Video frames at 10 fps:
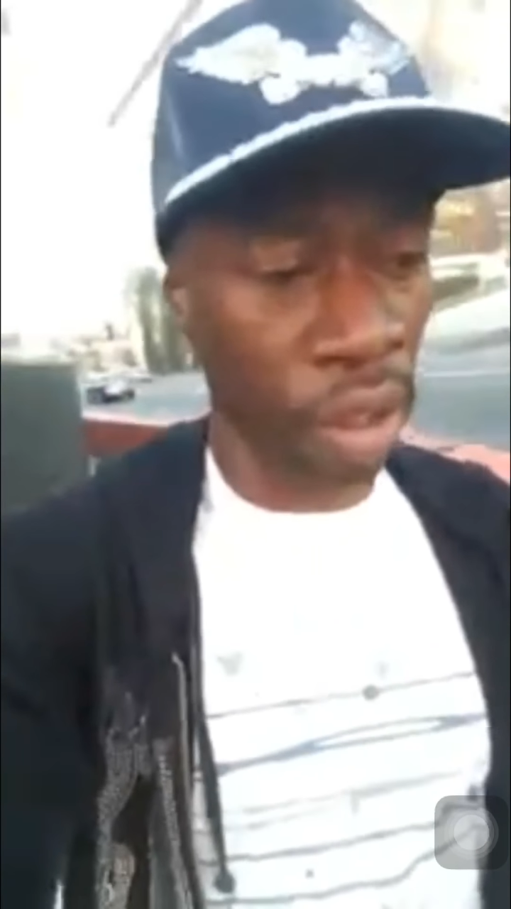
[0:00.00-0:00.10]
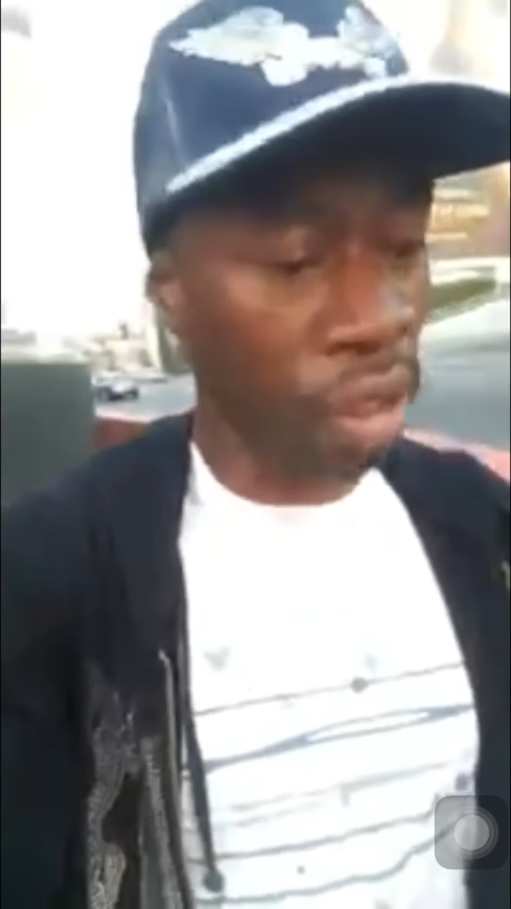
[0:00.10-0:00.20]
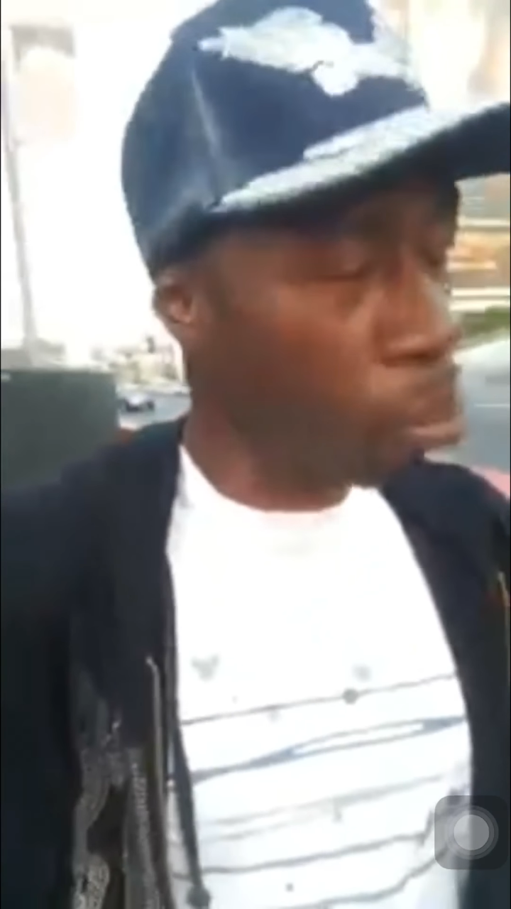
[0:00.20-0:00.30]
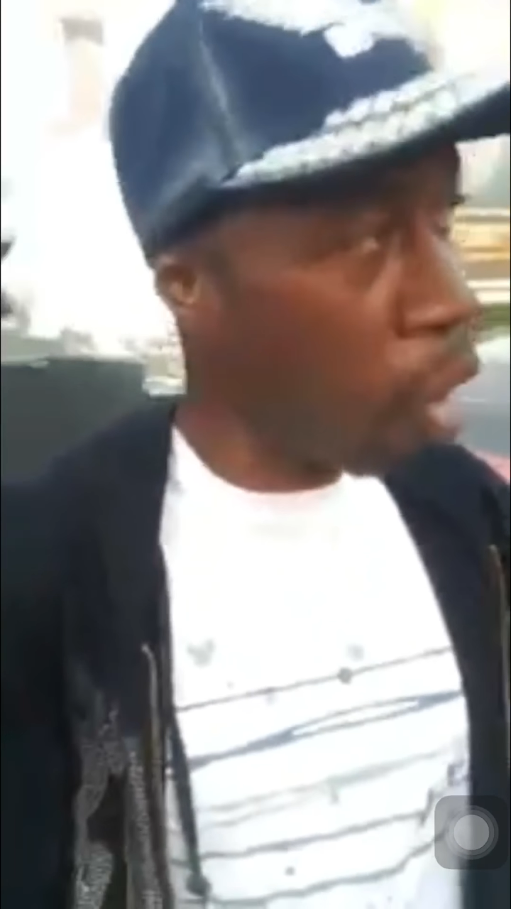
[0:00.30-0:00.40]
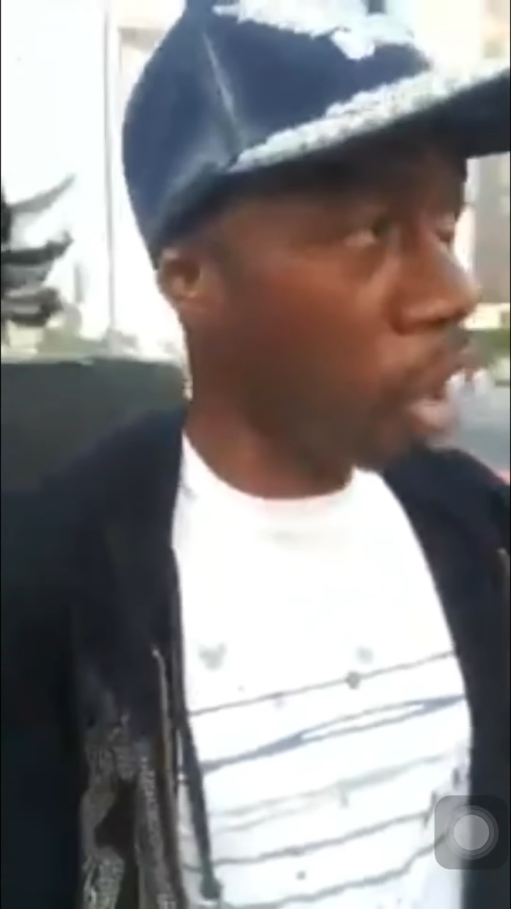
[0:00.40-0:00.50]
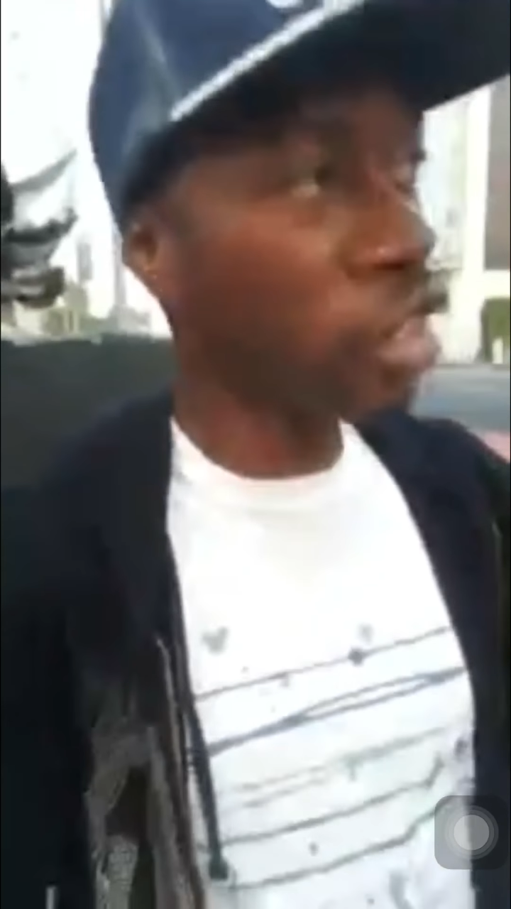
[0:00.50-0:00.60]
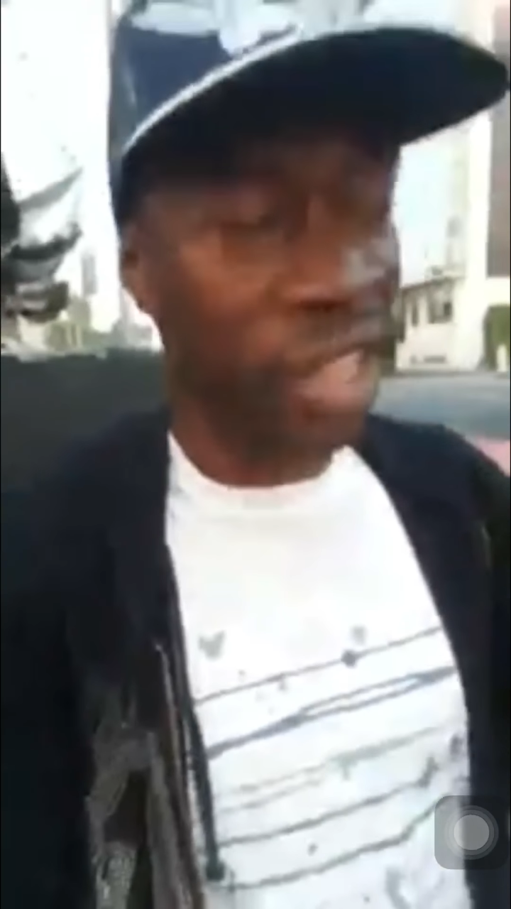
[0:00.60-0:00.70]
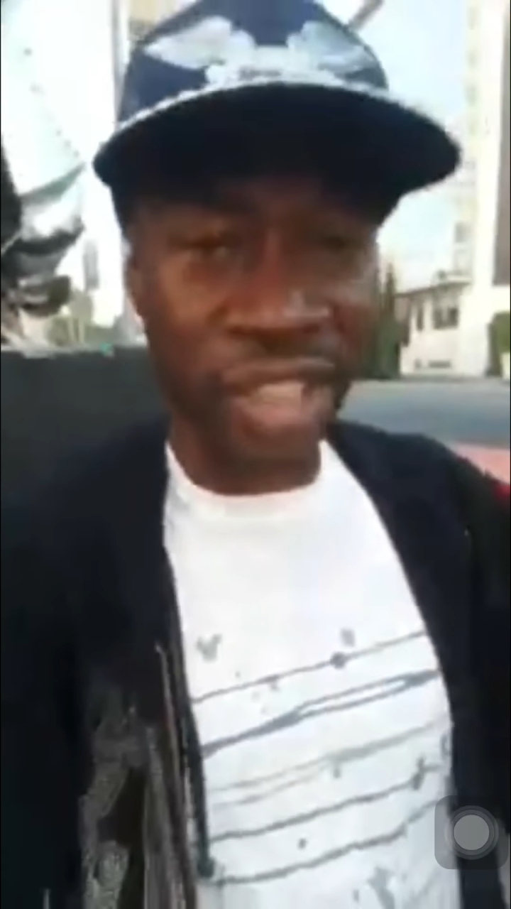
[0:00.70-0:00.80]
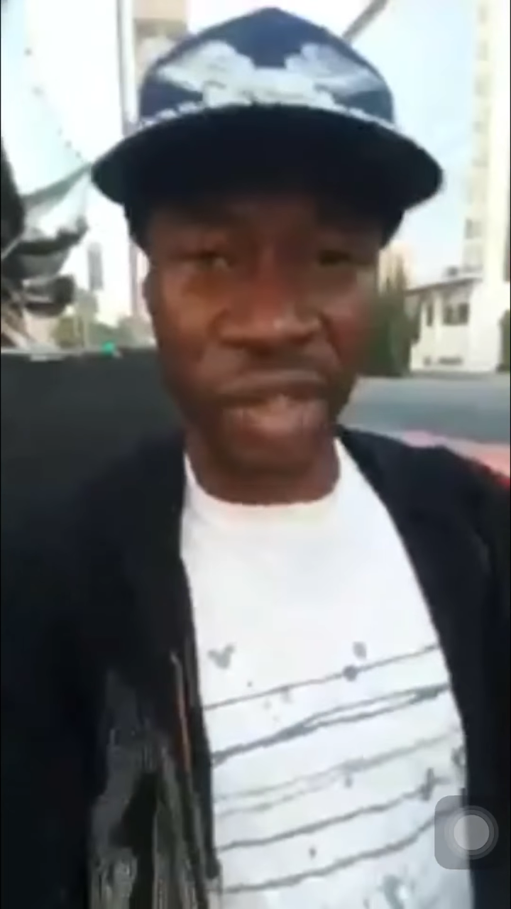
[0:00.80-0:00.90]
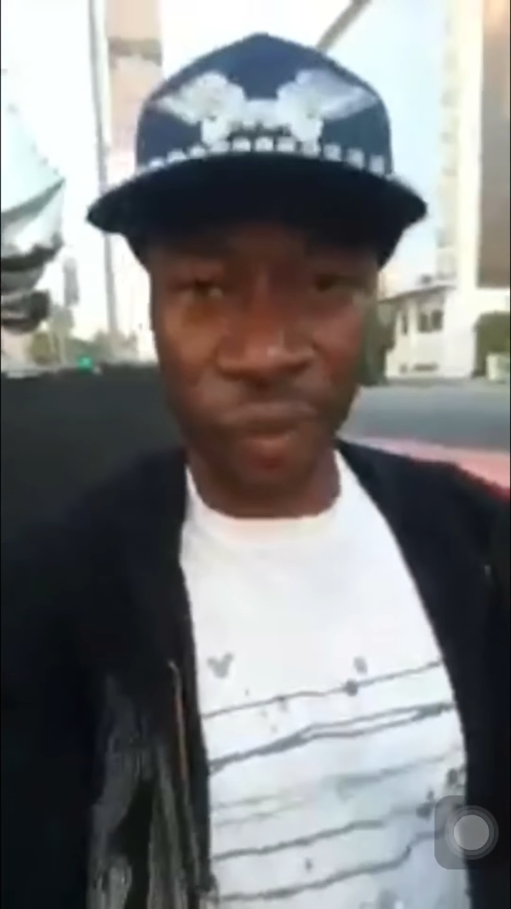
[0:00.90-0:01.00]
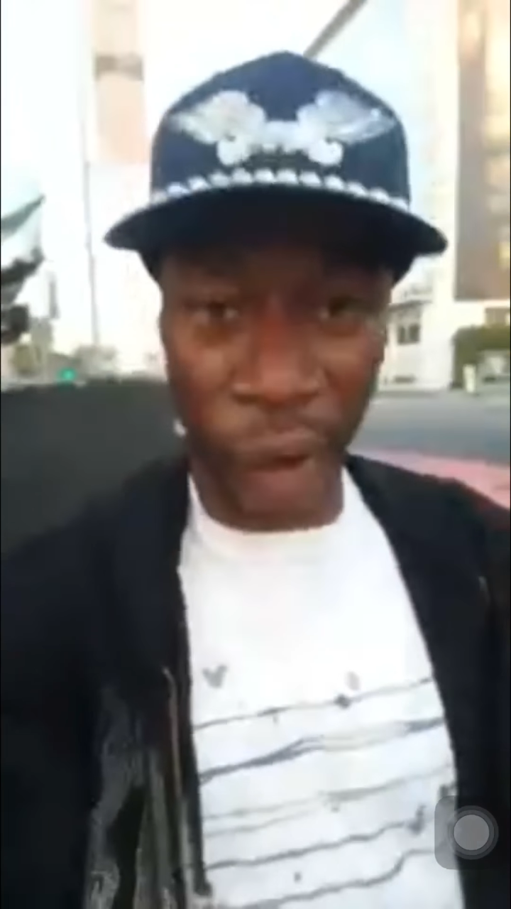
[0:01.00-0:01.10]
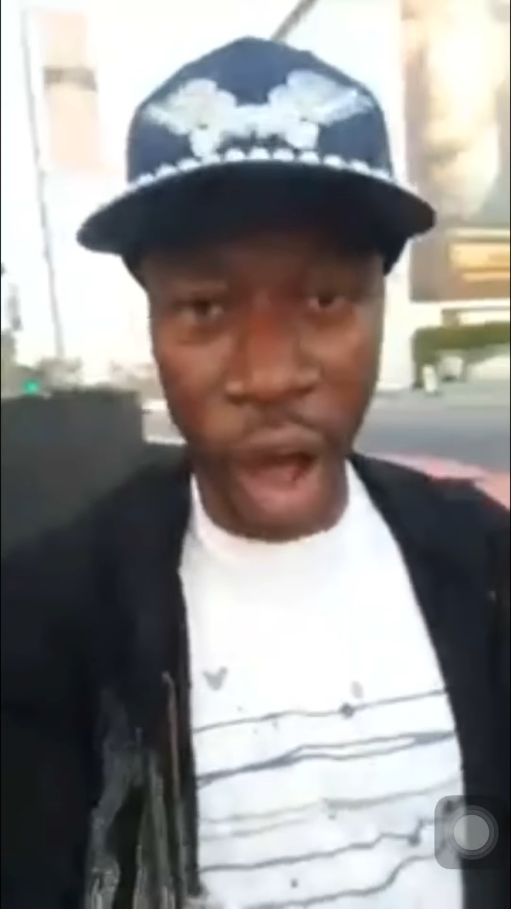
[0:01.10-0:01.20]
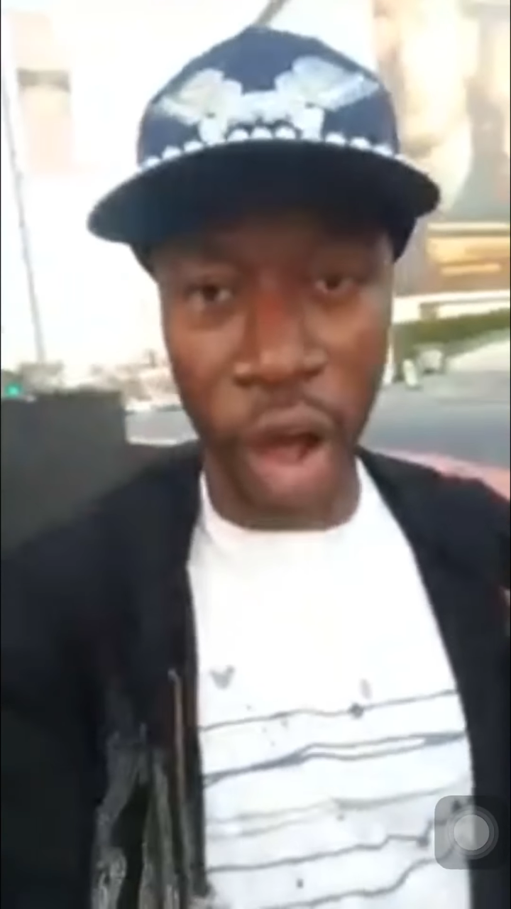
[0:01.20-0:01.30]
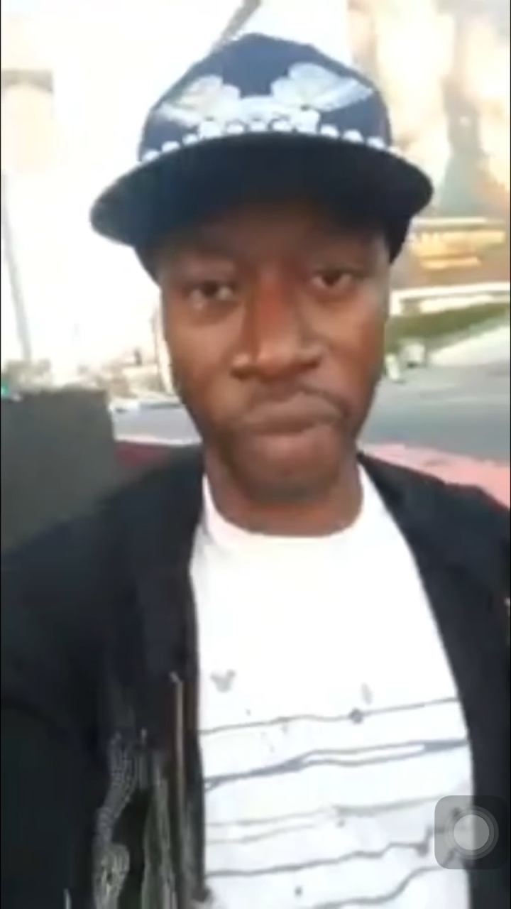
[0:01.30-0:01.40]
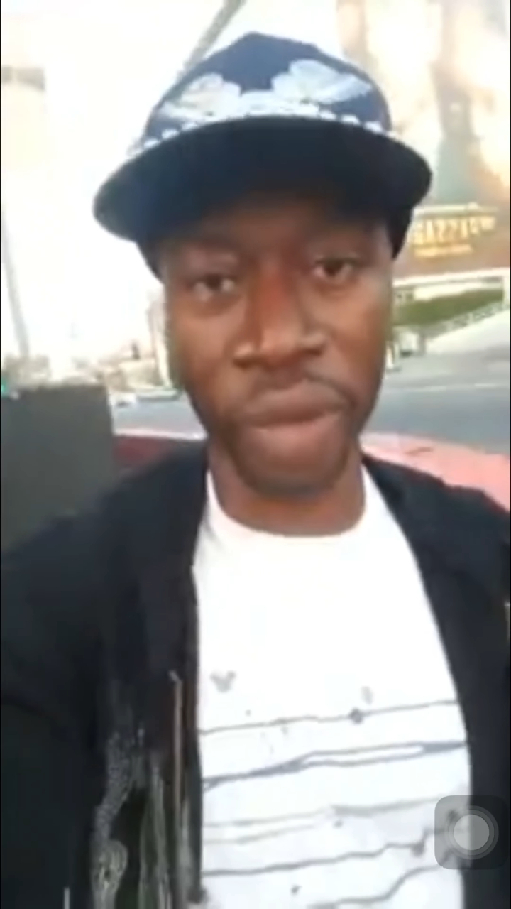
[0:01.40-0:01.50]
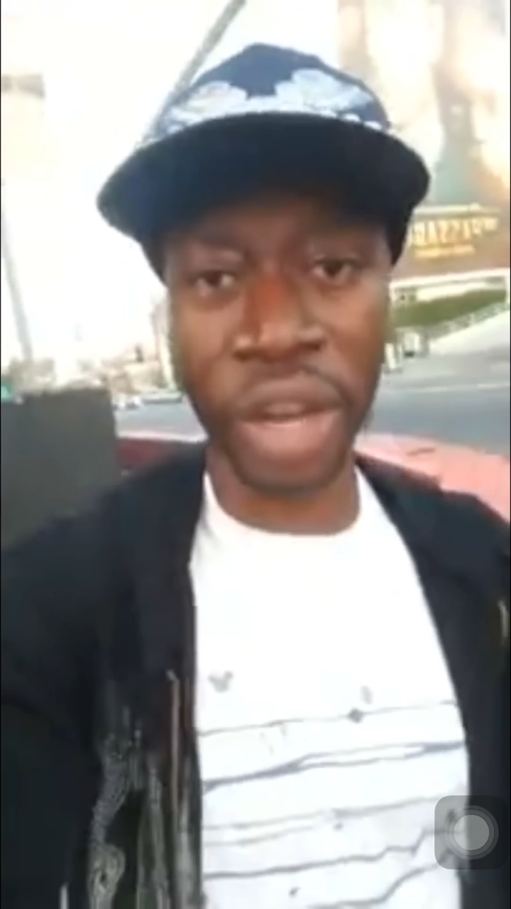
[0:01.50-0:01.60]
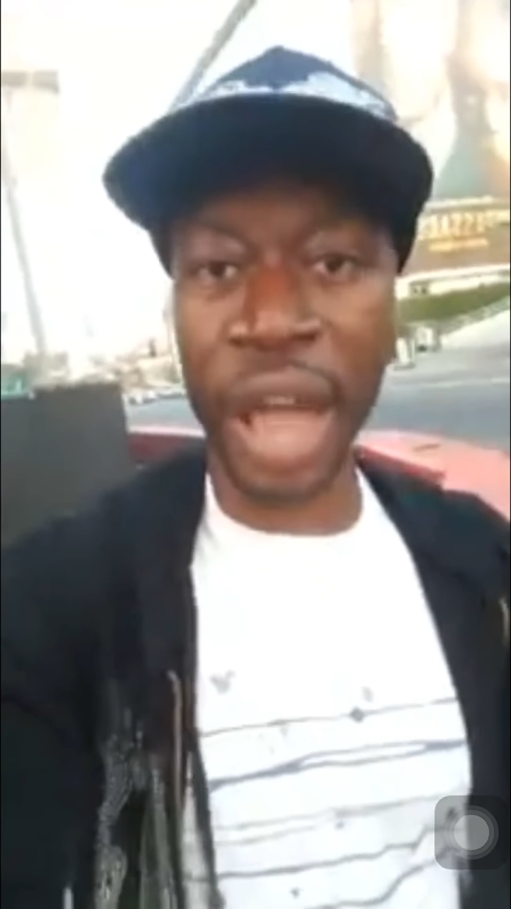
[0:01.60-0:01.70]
the parties that's involved